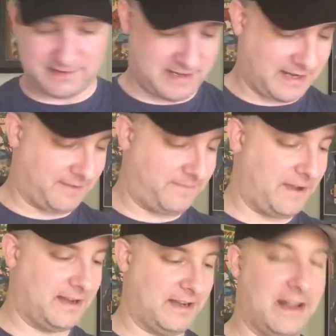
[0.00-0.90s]
I got to
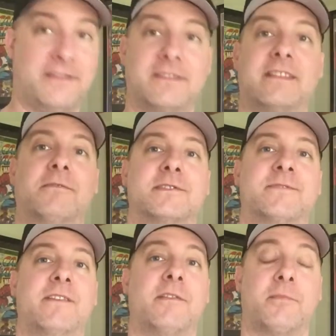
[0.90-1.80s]
find it now. This is everyone's
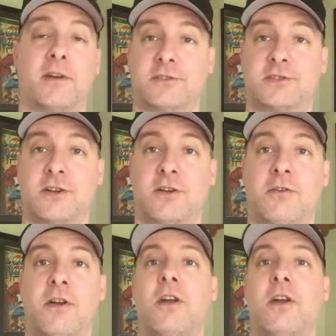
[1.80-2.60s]
favorite part of the show.